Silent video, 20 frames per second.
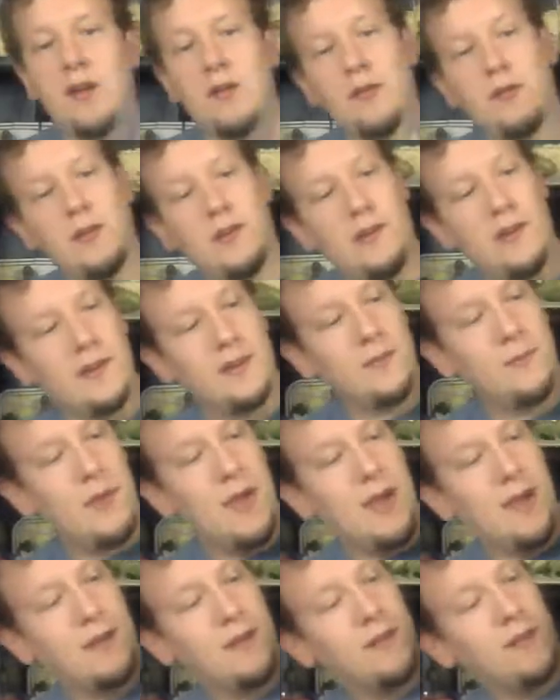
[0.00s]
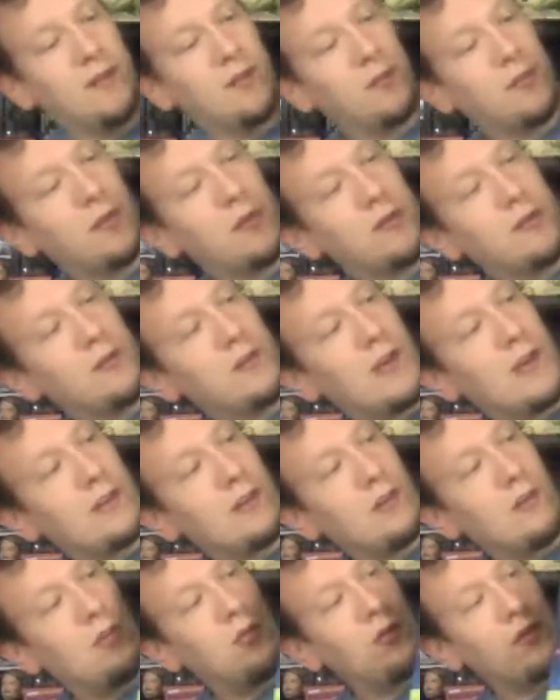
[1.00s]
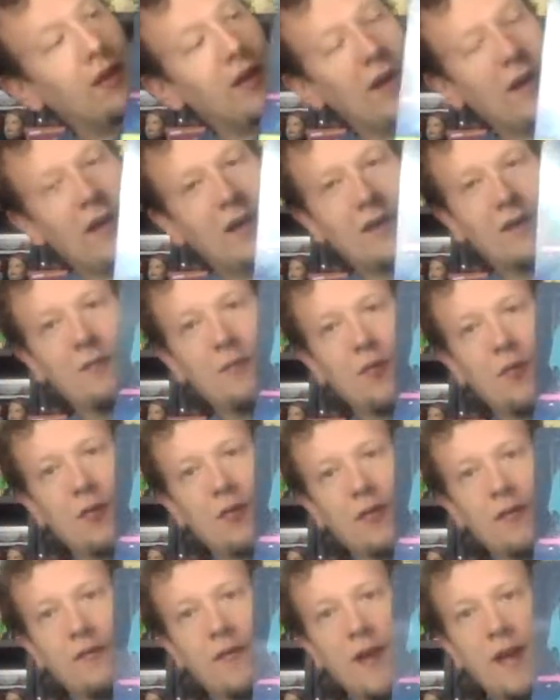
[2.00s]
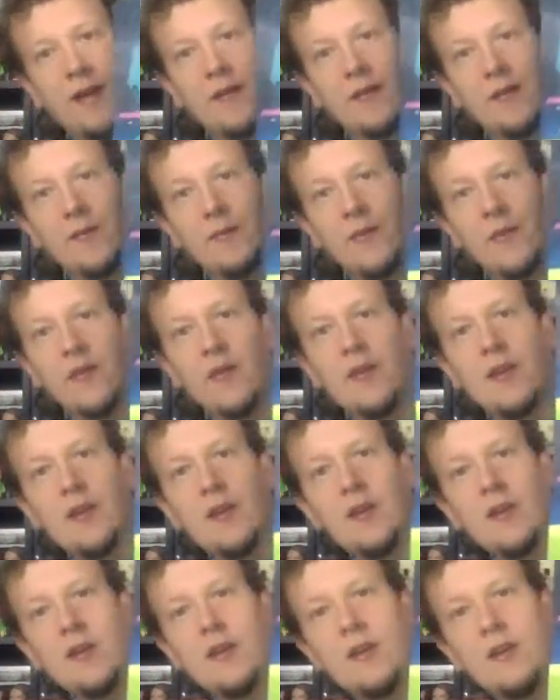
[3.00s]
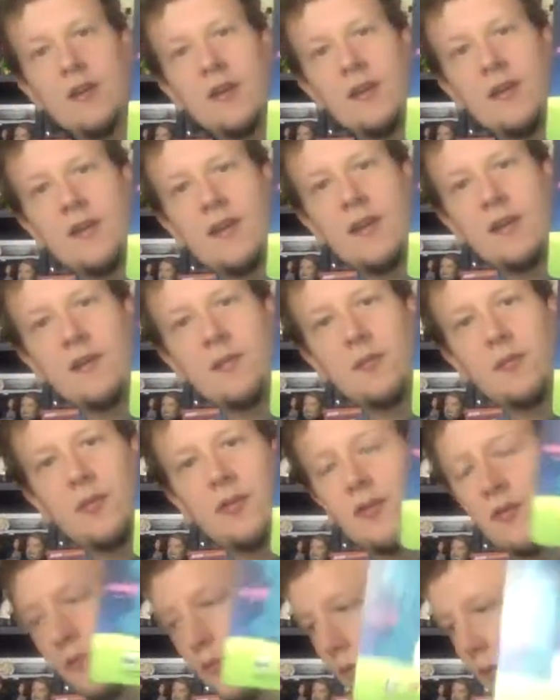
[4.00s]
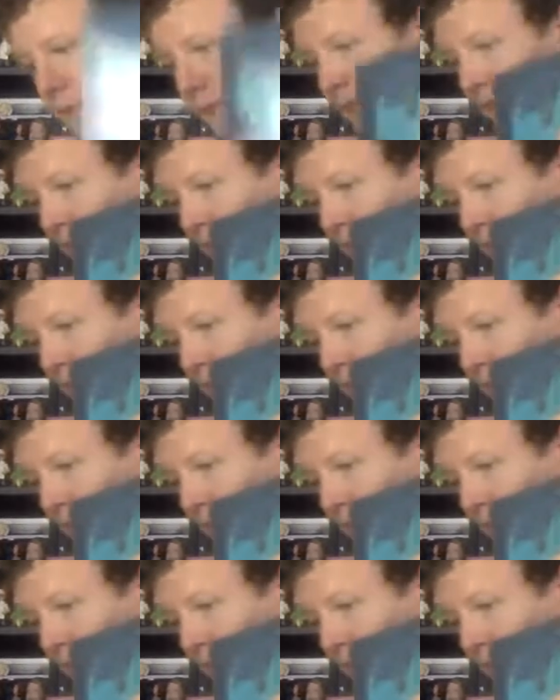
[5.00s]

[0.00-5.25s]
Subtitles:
I really like the back of this one. You got the whole gang and both the Phantoms. That's pretty cool.